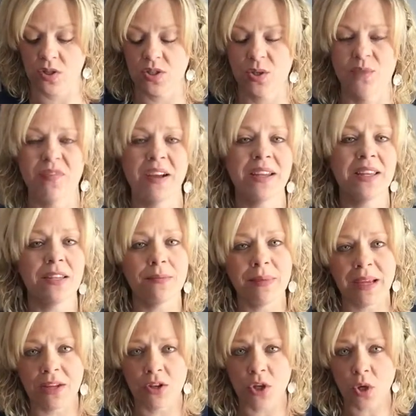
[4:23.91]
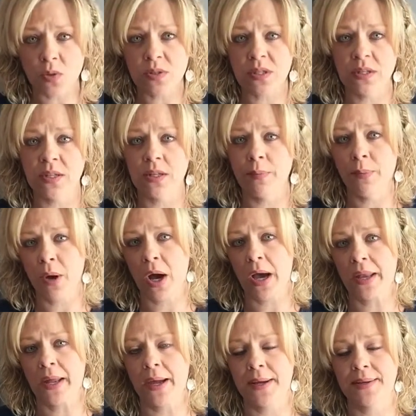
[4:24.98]
So if I need to make notes on any
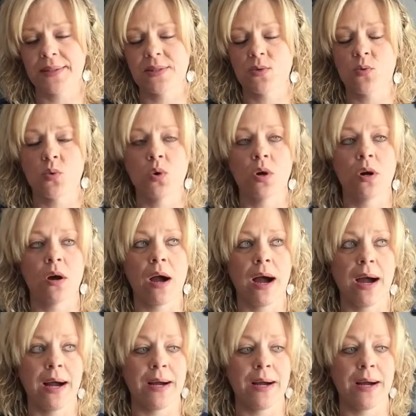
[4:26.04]
products or